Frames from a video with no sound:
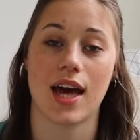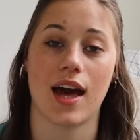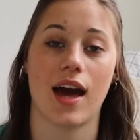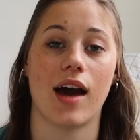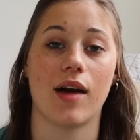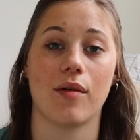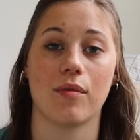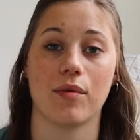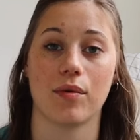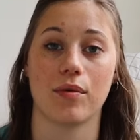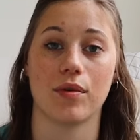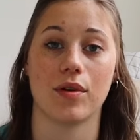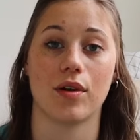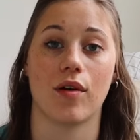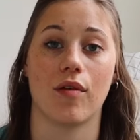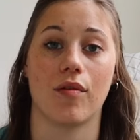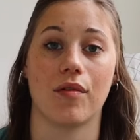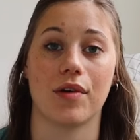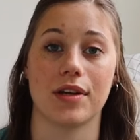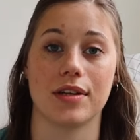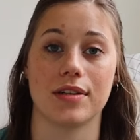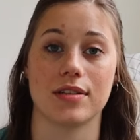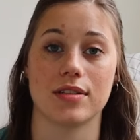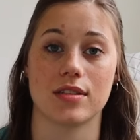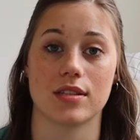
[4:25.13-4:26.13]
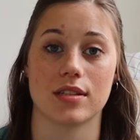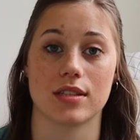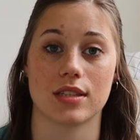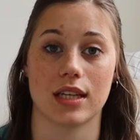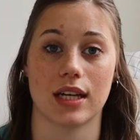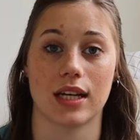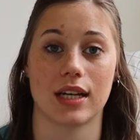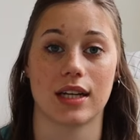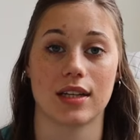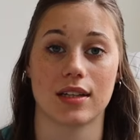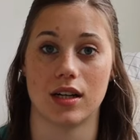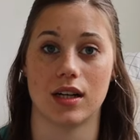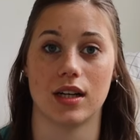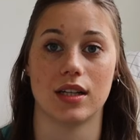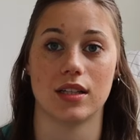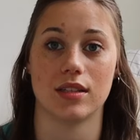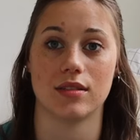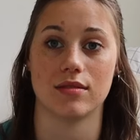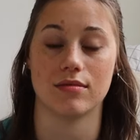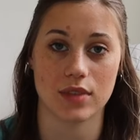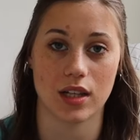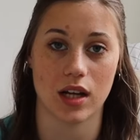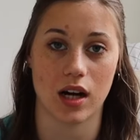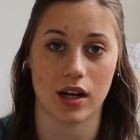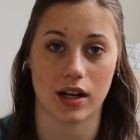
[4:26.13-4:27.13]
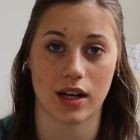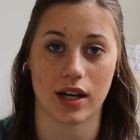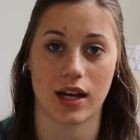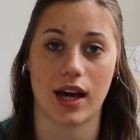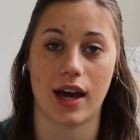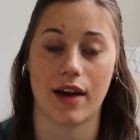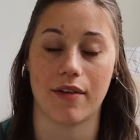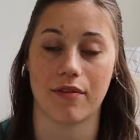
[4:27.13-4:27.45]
and we would always just like unlock it